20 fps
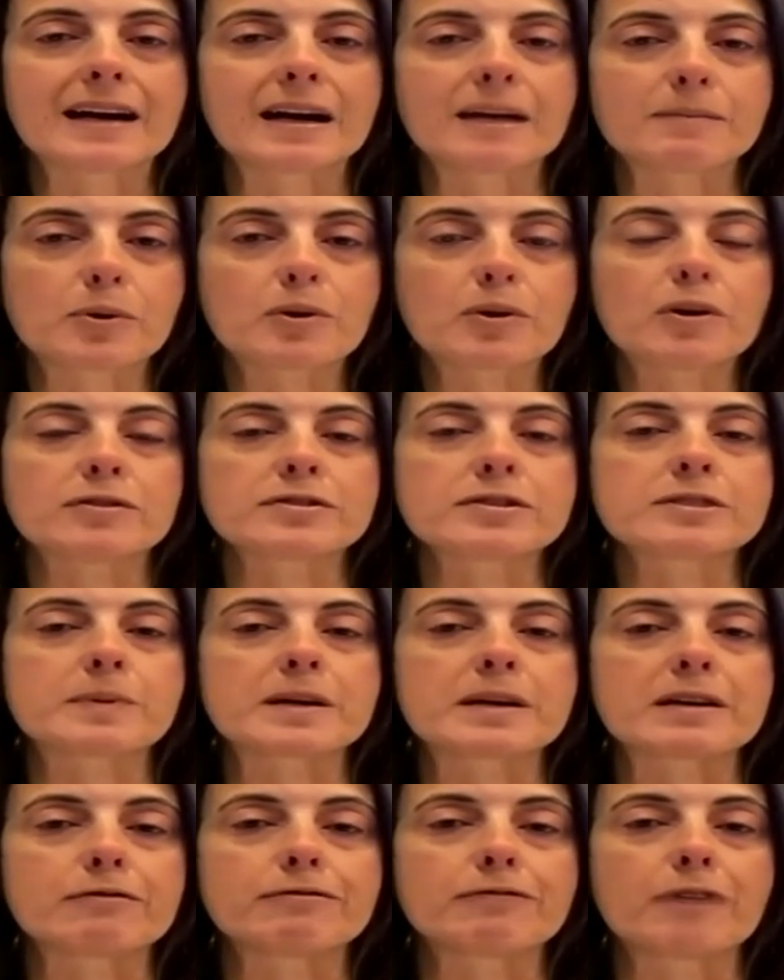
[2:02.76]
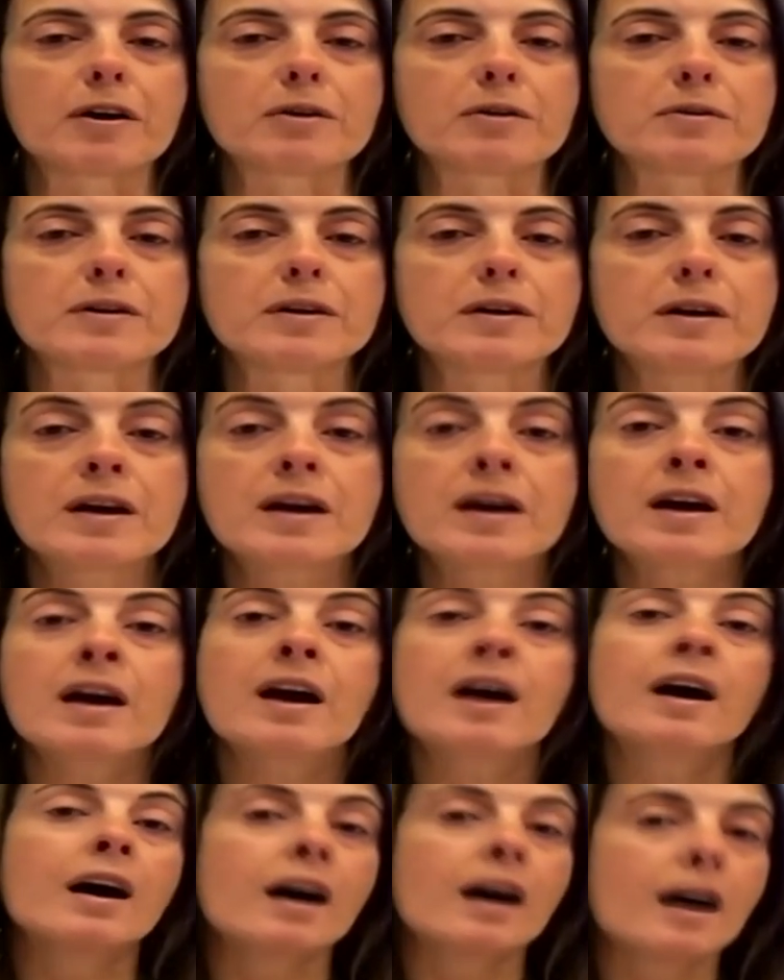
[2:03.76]
I put it on speakerphone,
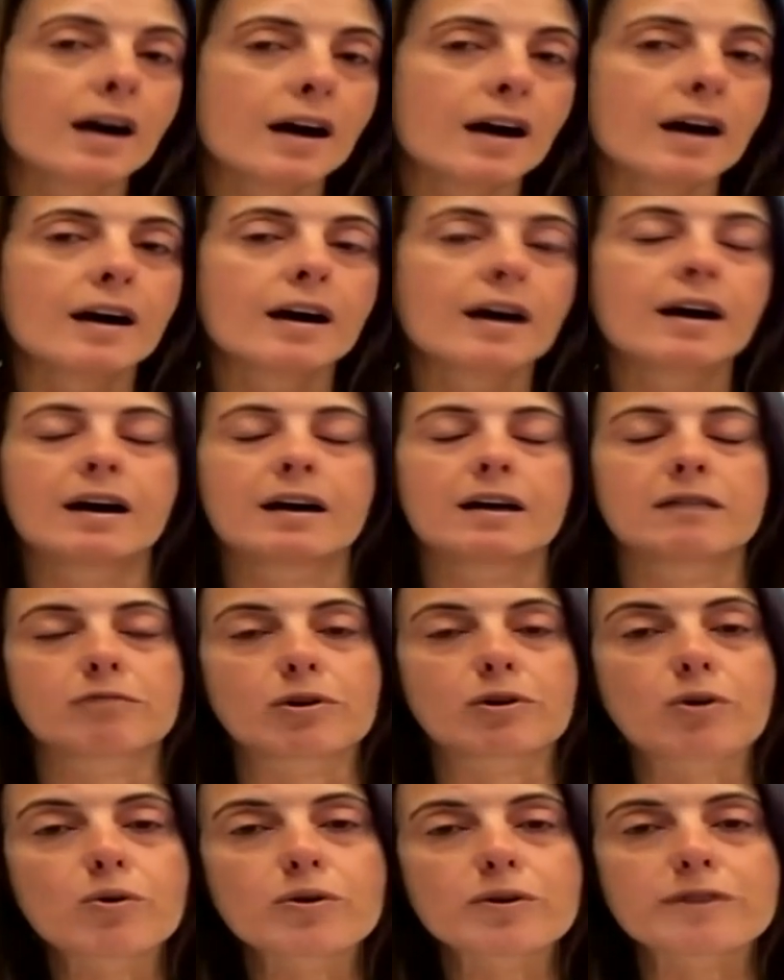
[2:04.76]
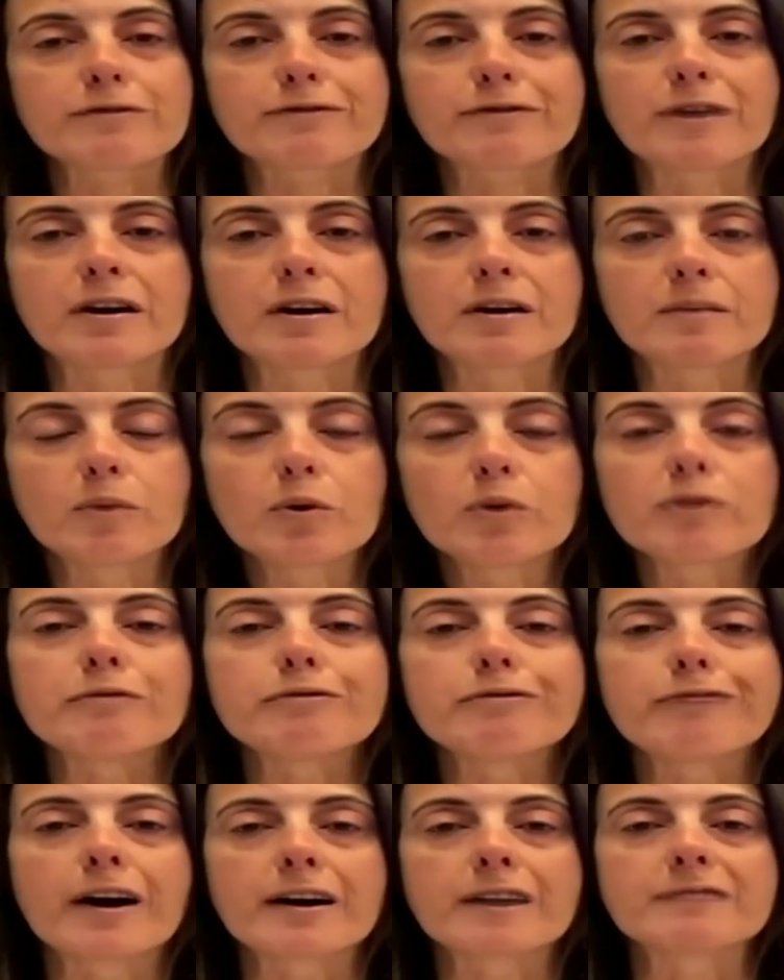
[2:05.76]
recorded for more than
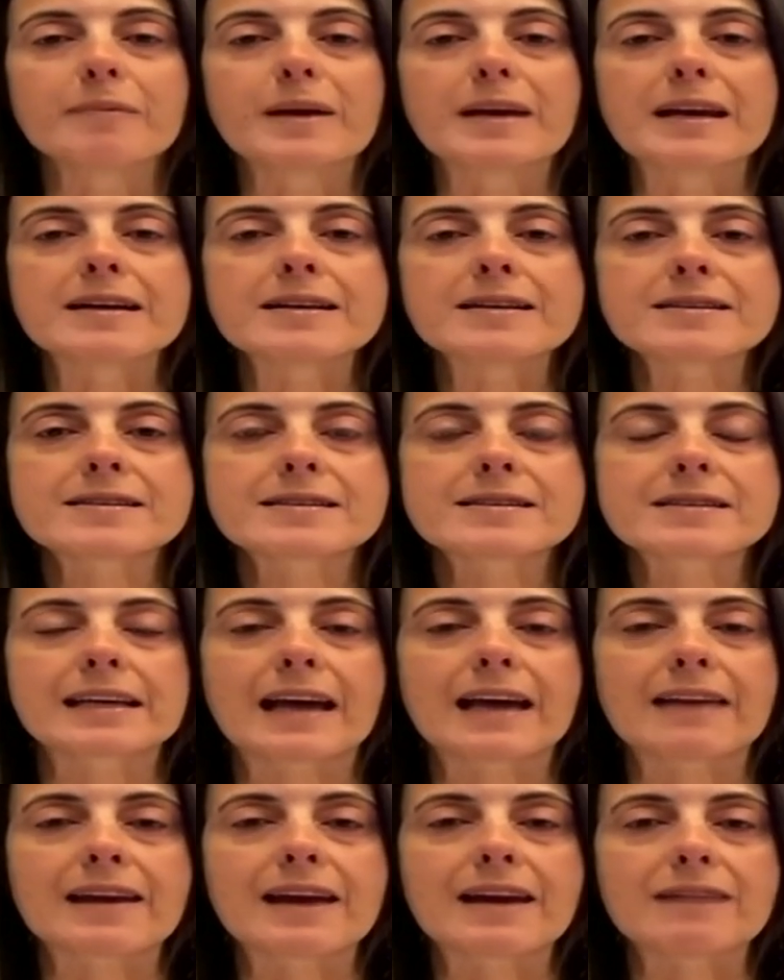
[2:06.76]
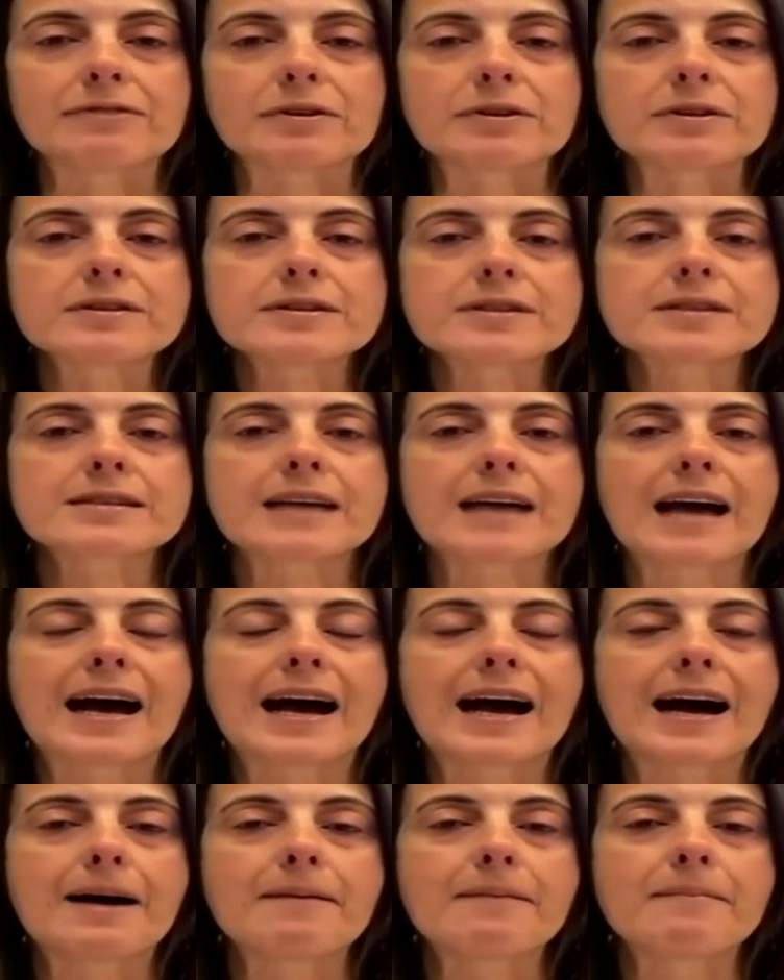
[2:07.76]
5 minutes to get the evidence,
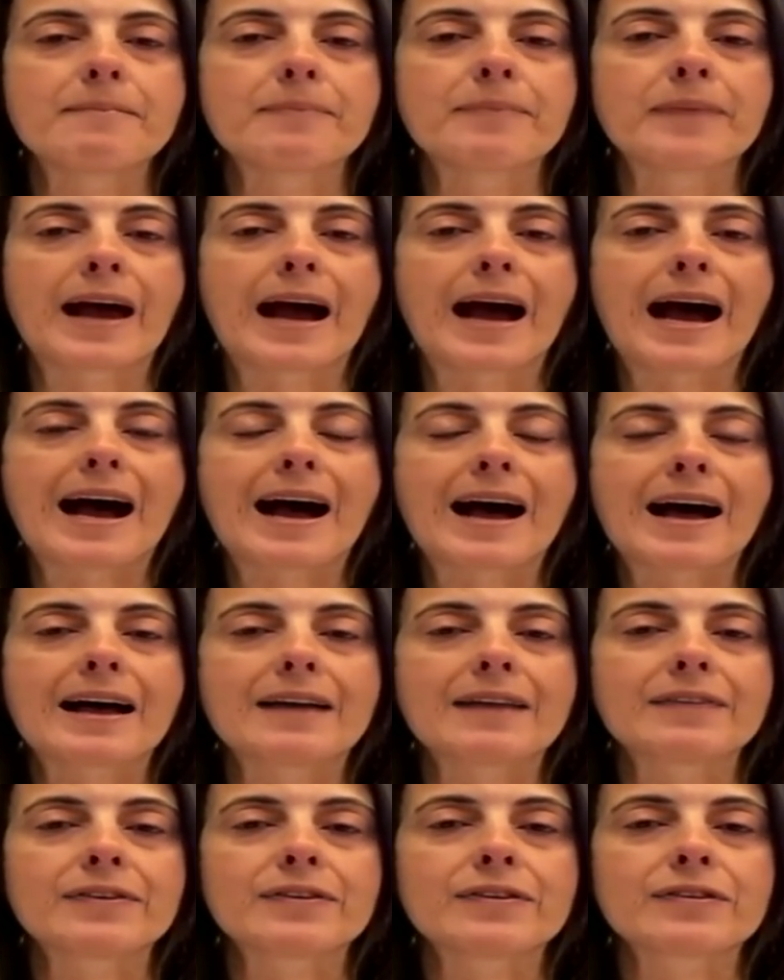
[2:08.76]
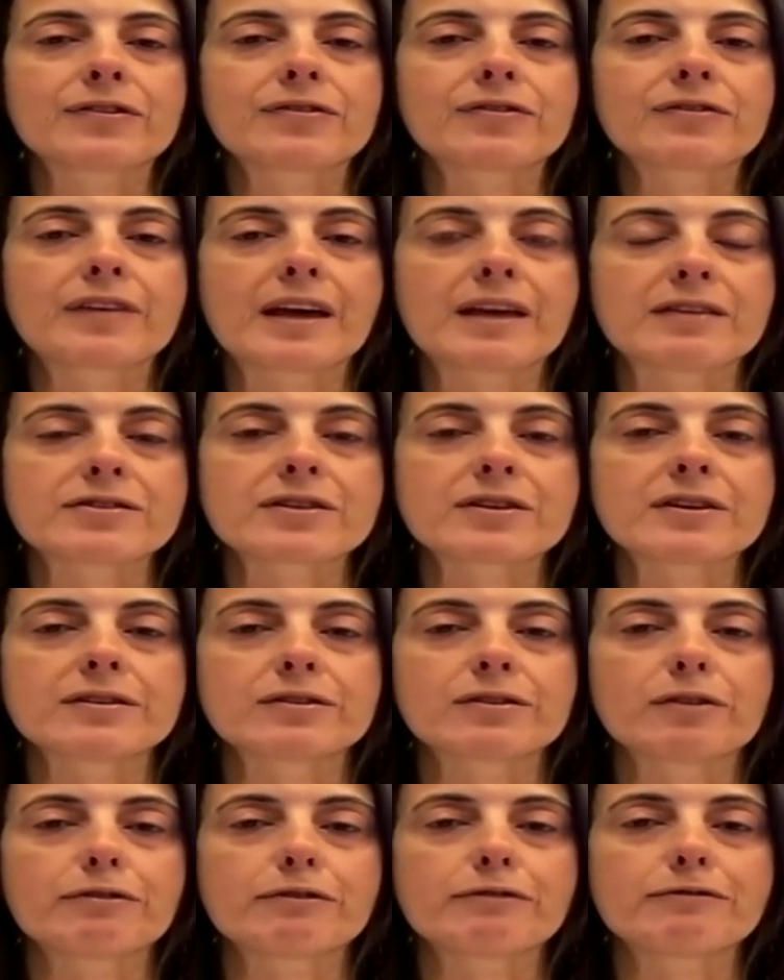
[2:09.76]
and then
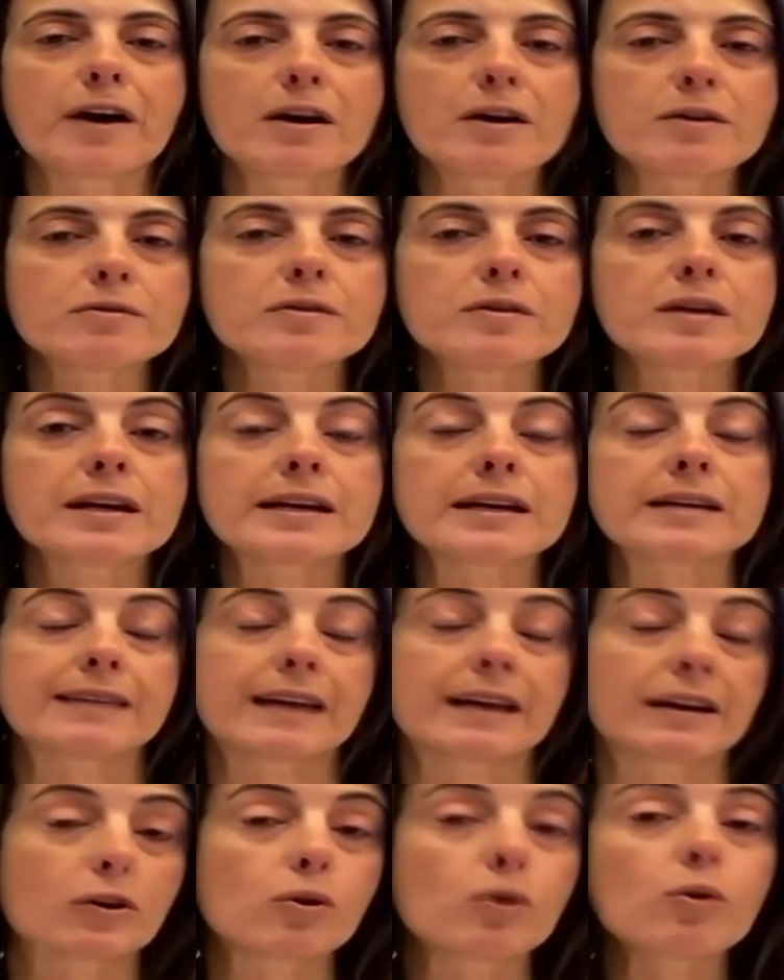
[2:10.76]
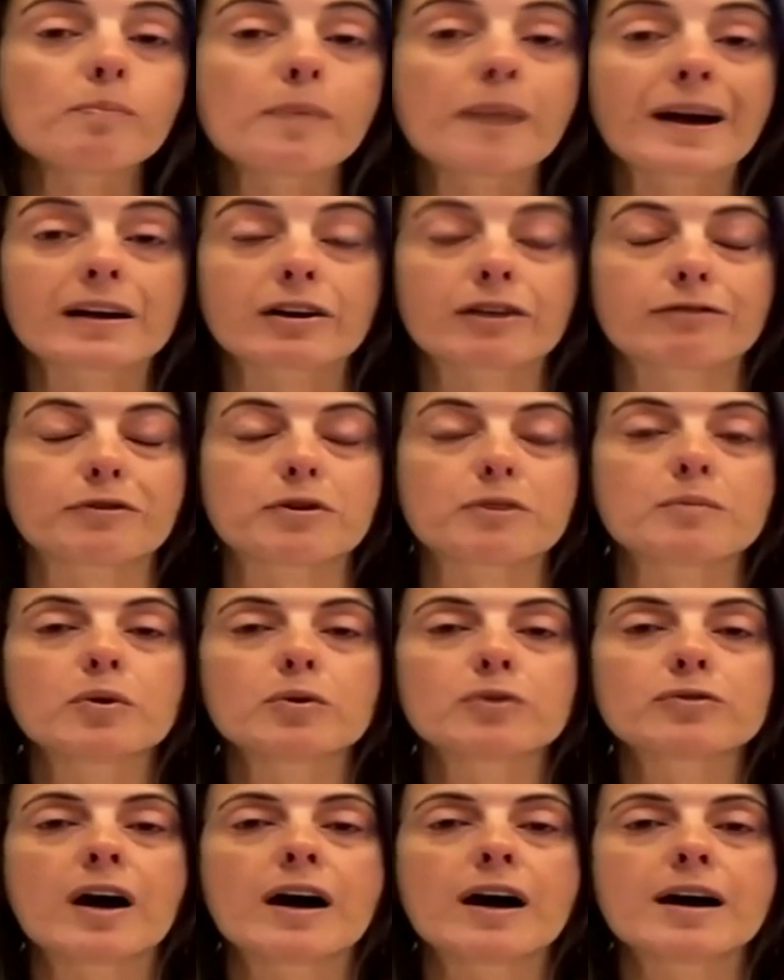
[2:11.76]
turned off the phone. He then called back a few
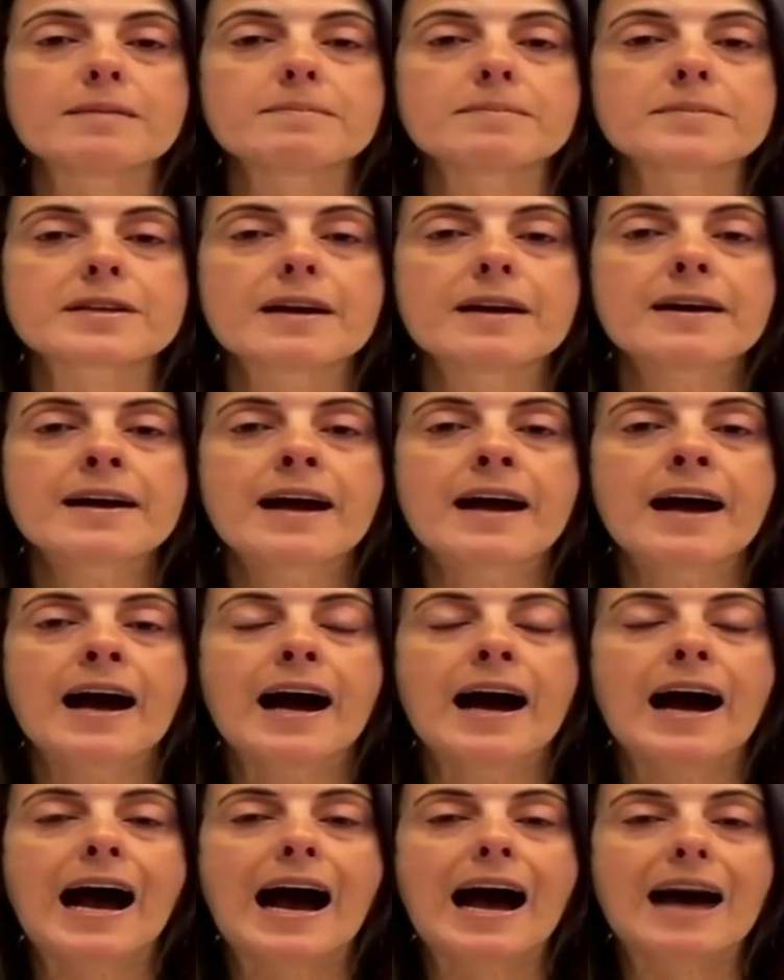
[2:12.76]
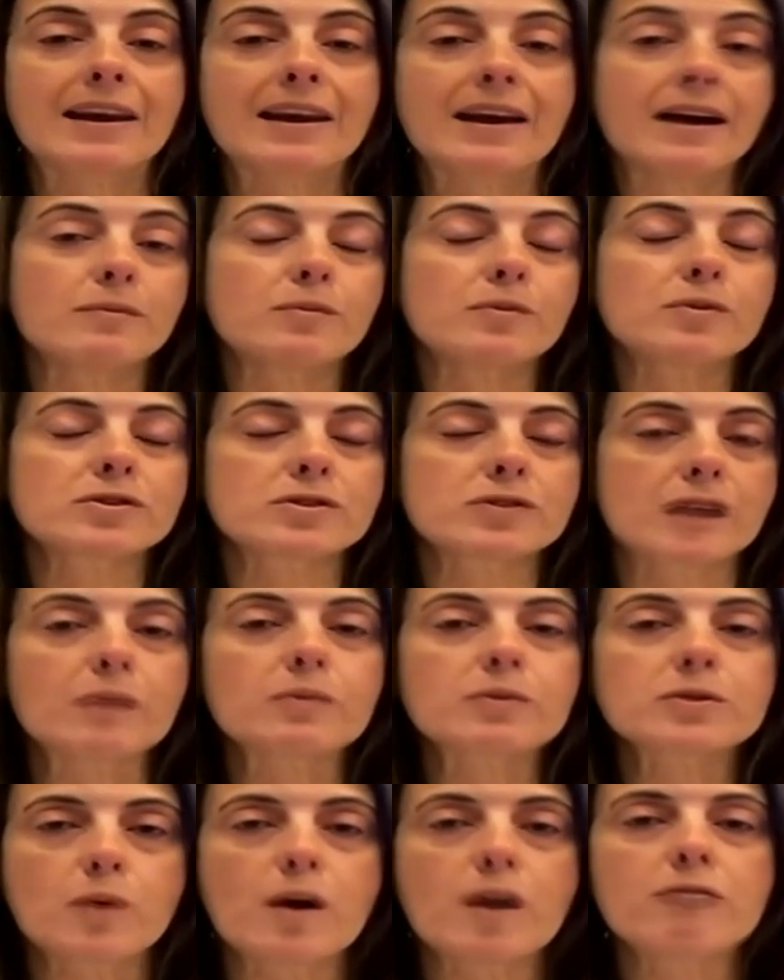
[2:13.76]
more times. And I was
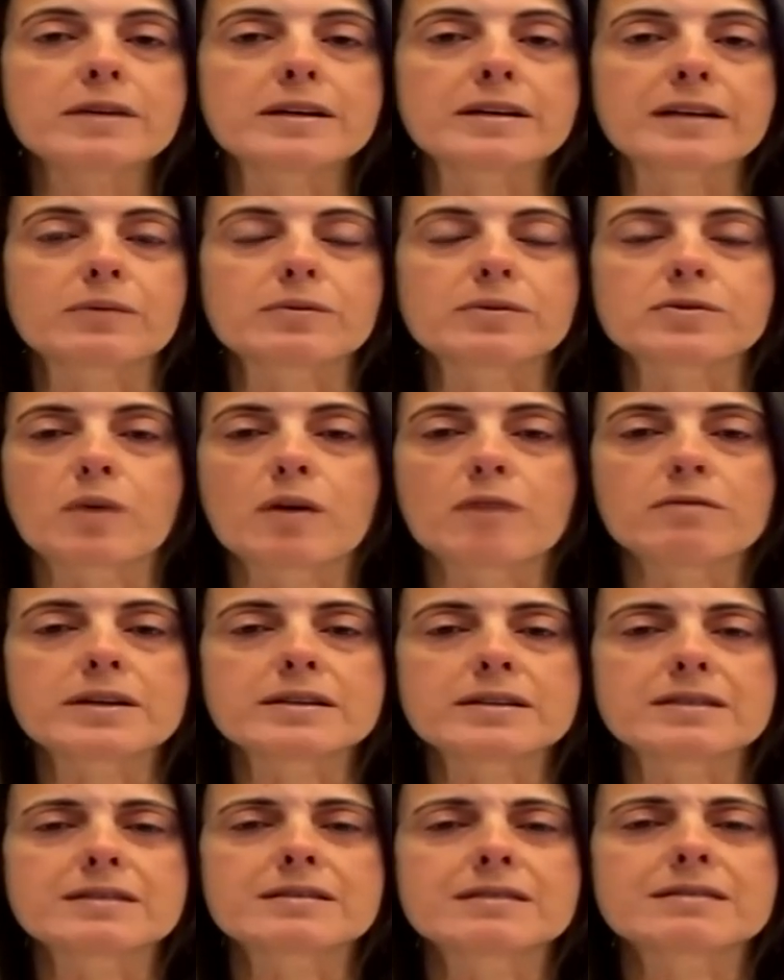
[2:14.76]
worried. I was worried.